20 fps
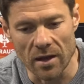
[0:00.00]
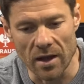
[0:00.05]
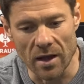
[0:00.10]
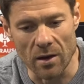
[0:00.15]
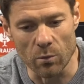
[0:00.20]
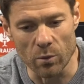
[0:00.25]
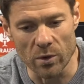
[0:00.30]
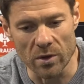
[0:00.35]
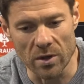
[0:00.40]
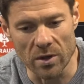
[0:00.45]

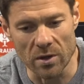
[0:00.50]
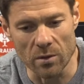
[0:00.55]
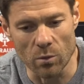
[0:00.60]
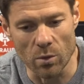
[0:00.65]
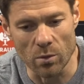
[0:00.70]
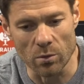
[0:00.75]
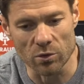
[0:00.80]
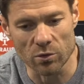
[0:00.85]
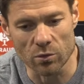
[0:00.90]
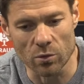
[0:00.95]
and we,
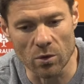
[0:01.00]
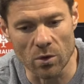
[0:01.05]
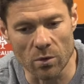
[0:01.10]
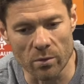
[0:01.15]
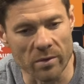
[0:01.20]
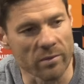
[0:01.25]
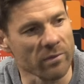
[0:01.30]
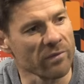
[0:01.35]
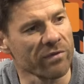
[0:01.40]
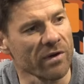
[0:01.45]
we want to
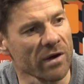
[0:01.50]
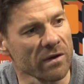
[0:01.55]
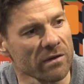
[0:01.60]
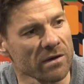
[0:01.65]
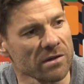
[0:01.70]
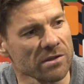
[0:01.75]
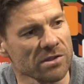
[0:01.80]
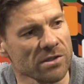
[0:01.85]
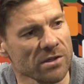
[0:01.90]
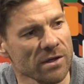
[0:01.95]
go even
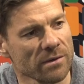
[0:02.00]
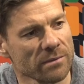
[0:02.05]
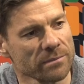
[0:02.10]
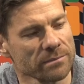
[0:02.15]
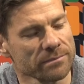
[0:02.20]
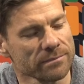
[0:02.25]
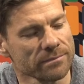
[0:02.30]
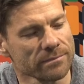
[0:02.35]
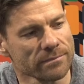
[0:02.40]
further this year.